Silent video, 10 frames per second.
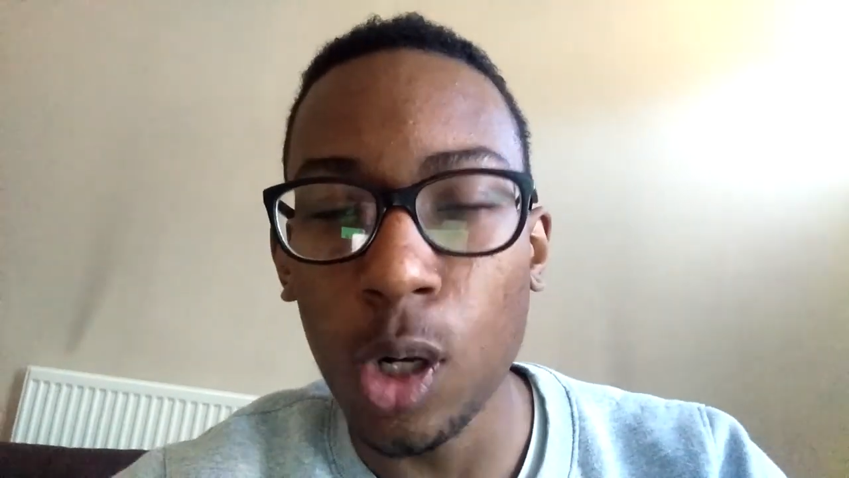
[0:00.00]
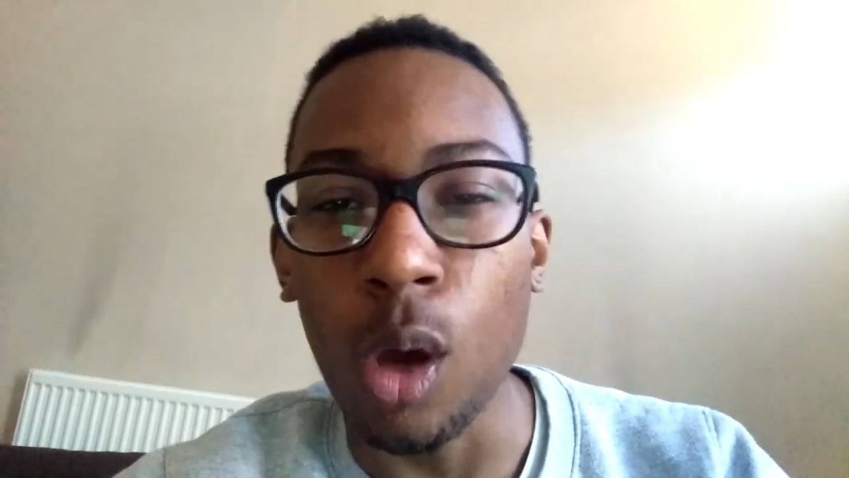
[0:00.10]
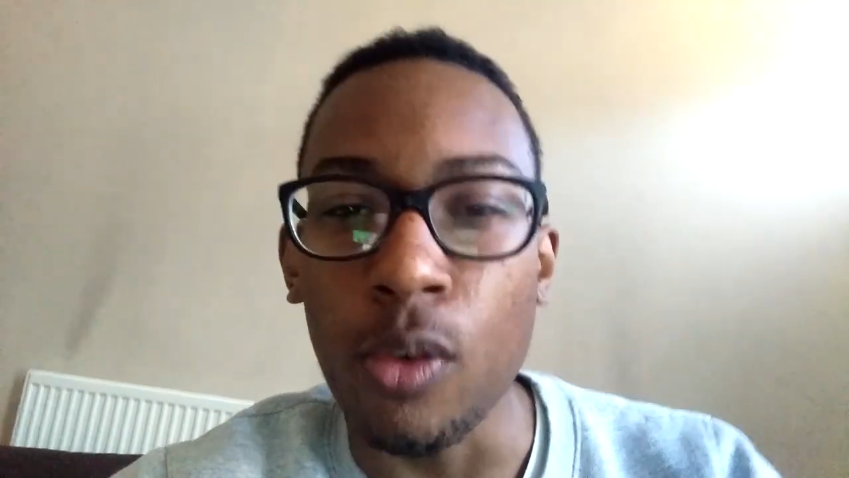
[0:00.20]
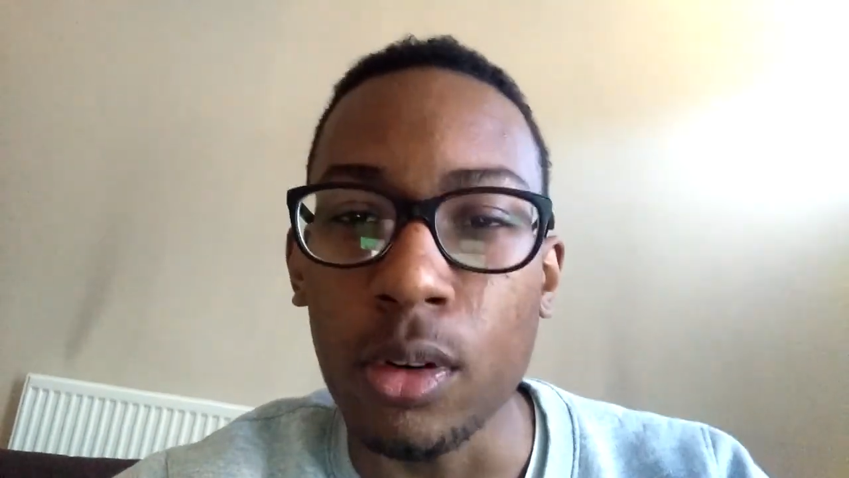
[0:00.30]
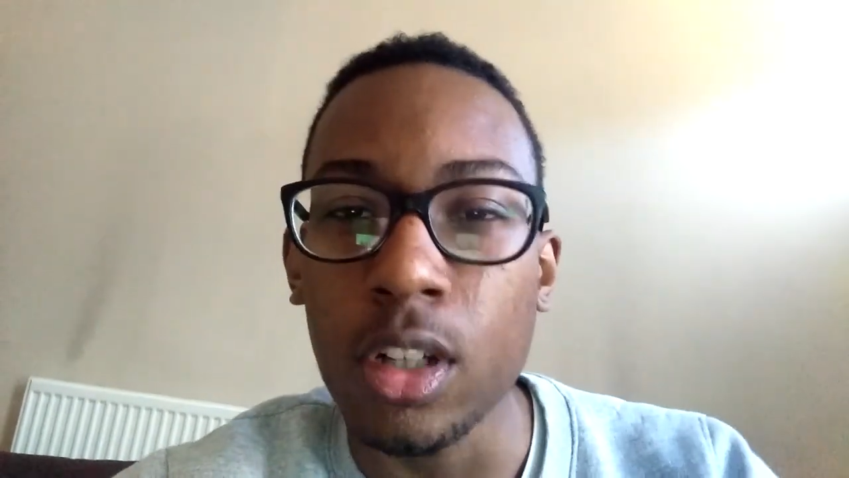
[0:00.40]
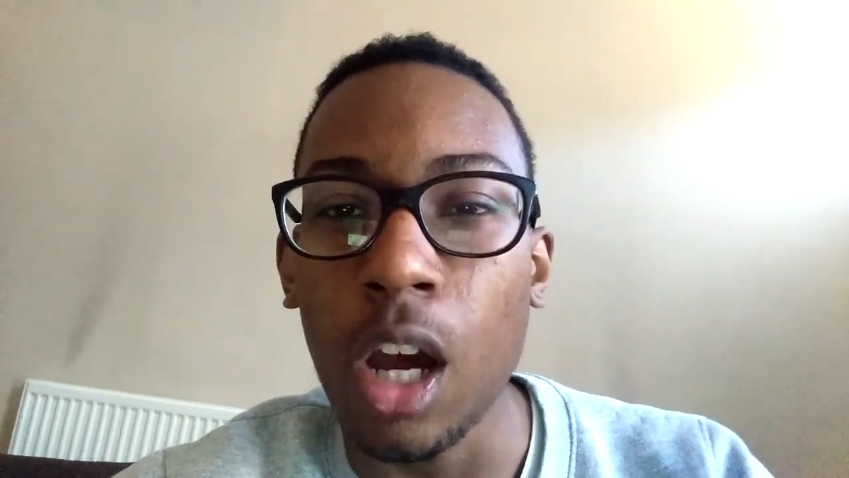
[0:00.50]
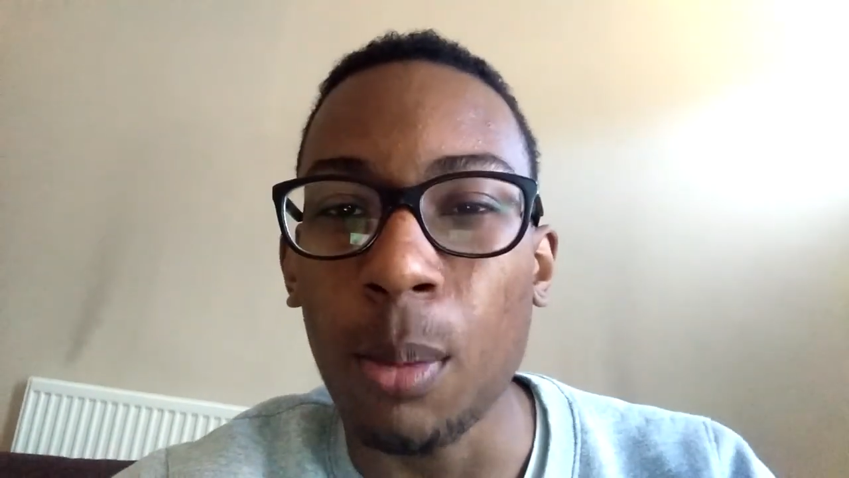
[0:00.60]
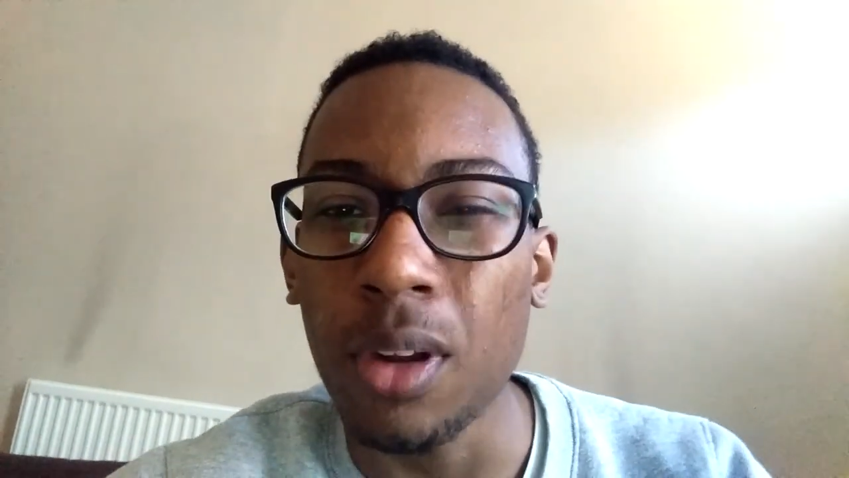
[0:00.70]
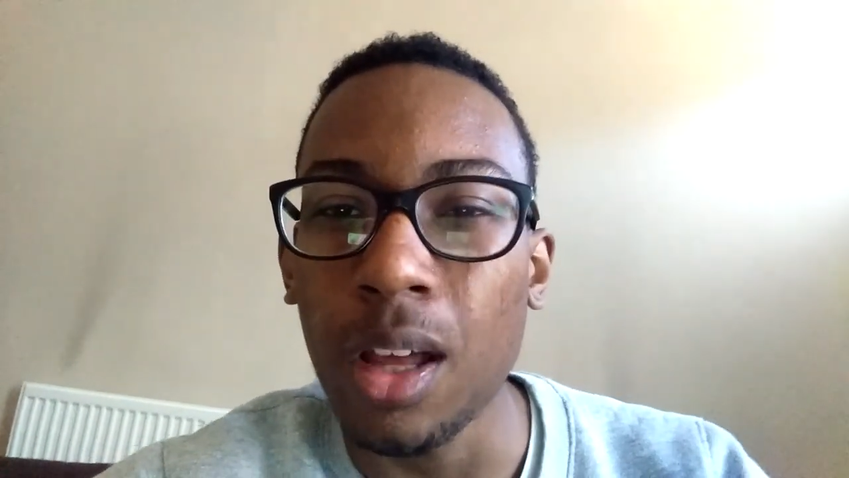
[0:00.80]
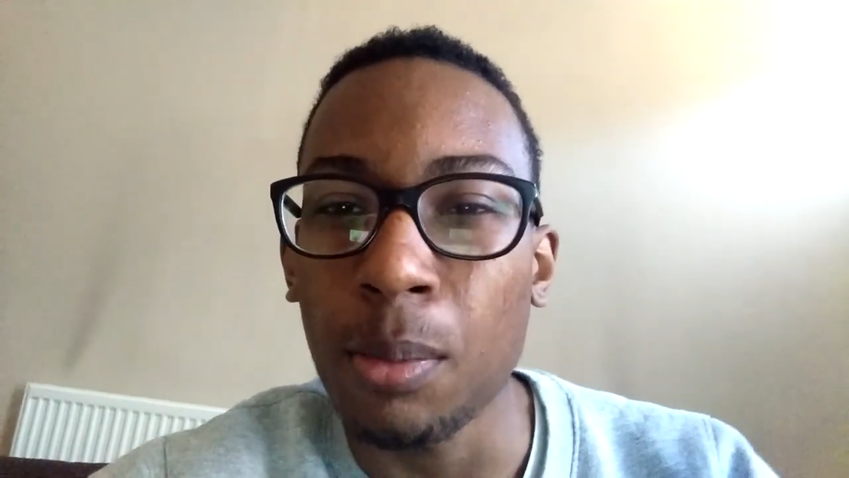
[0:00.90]
clothing
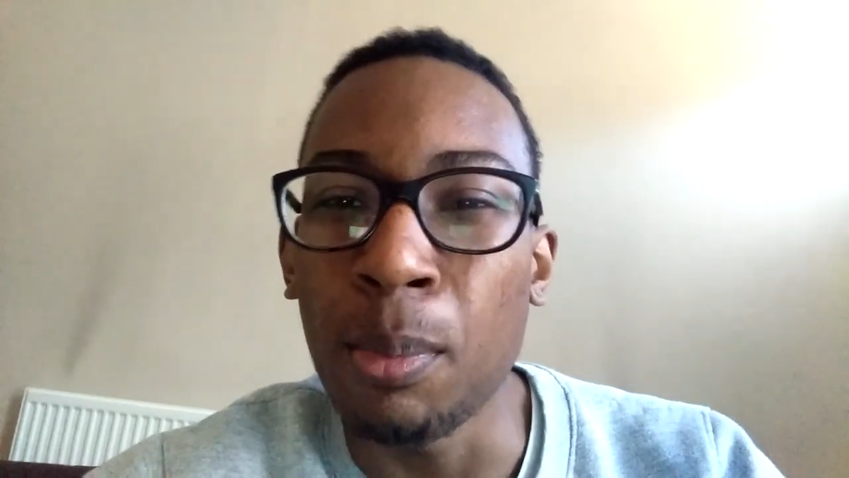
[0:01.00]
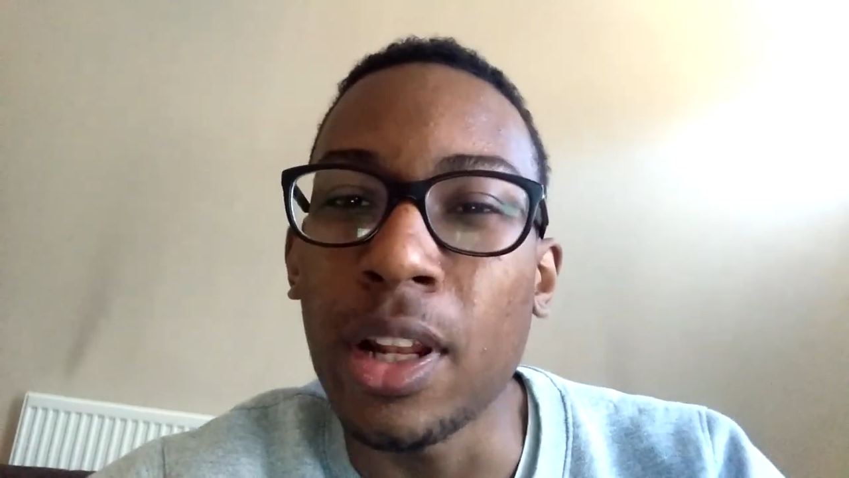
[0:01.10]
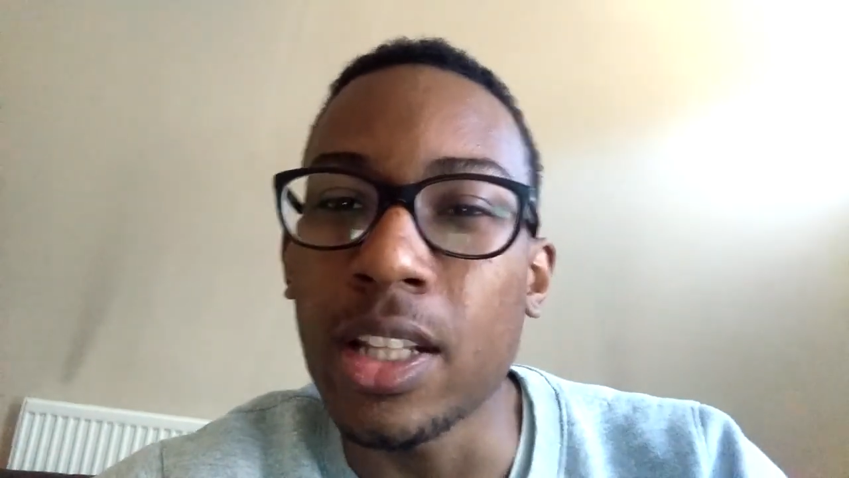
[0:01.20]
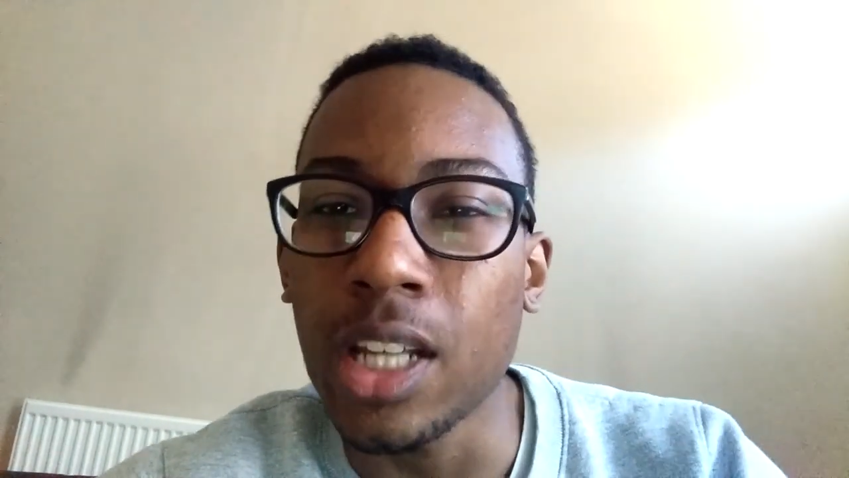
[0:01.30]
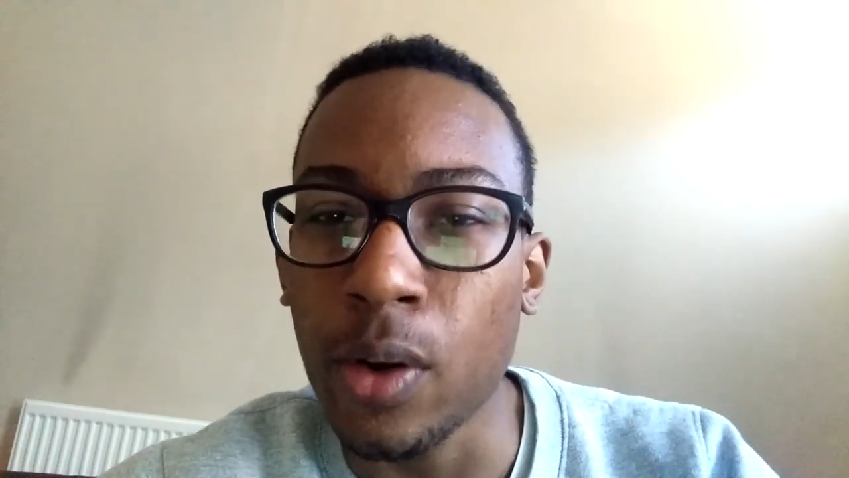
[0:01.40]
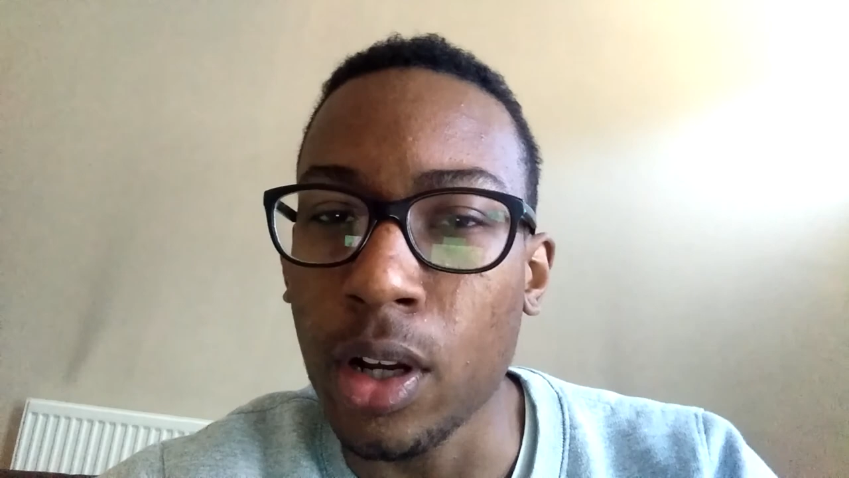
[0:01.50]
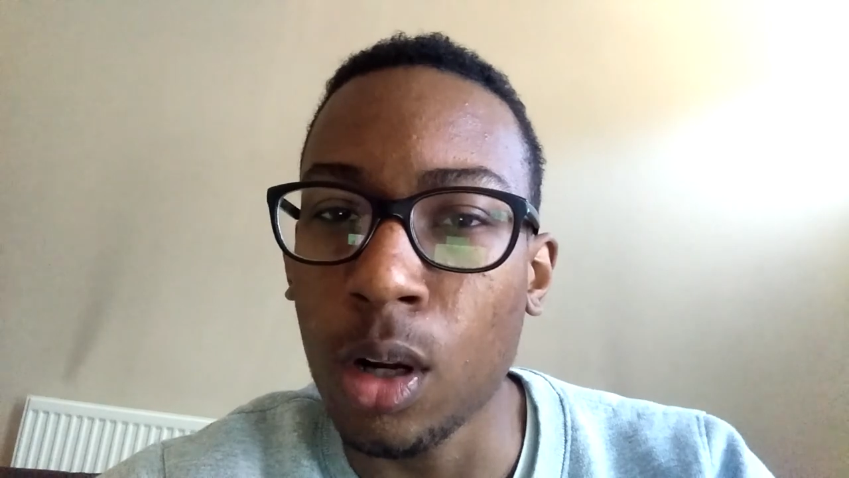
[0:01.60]
type, like military